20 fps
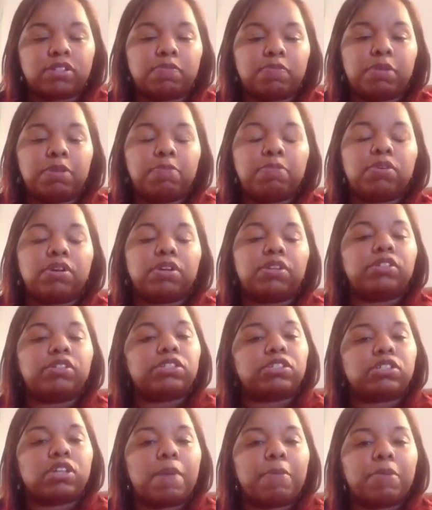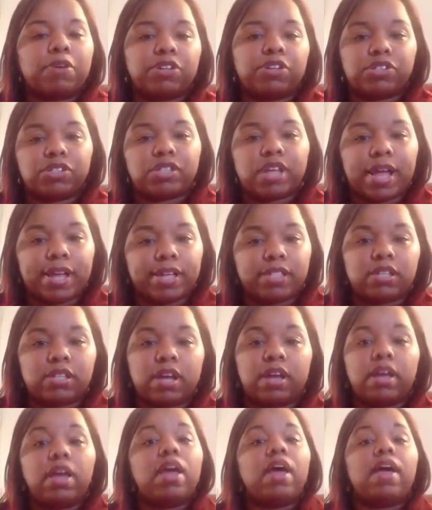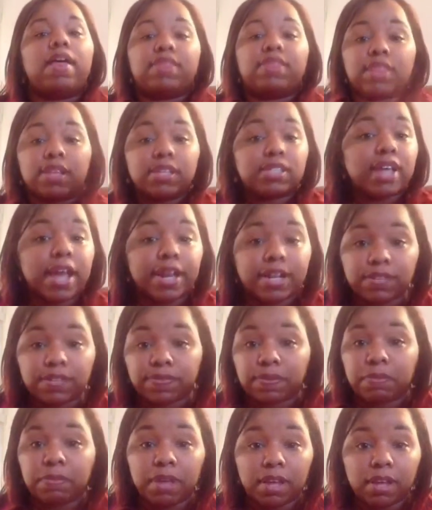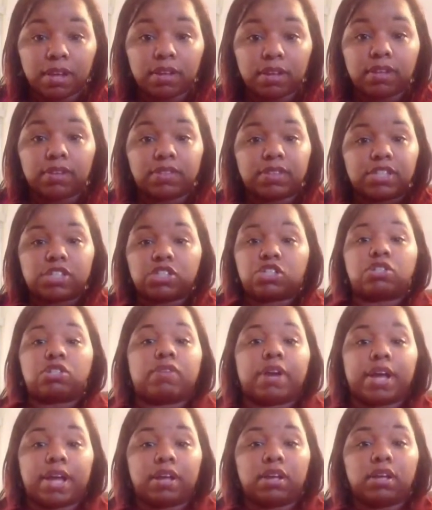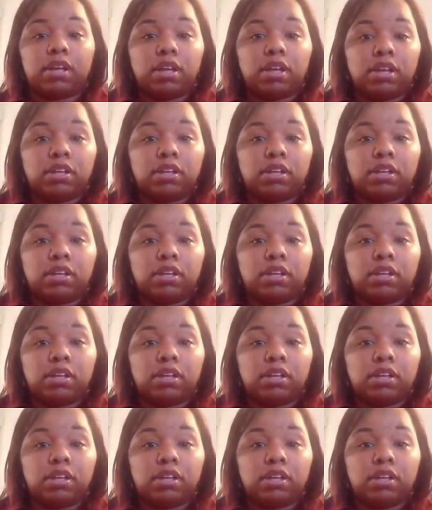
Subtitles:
If people can just come on your site and say, this site is for me, this is great.